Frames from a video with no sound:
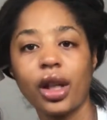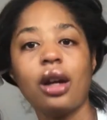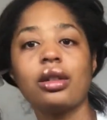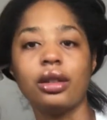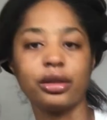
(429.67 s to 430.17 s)

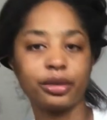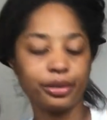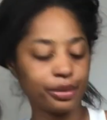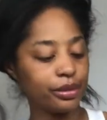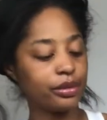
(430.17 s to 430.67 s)
Hold on.
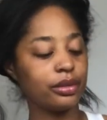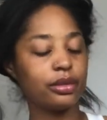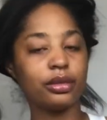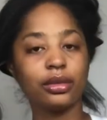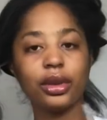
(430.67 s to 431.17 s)

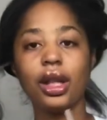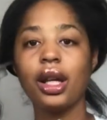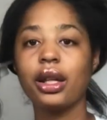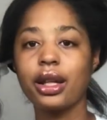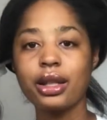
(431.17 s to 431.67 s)

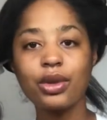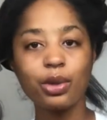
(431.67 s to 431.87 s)
Get some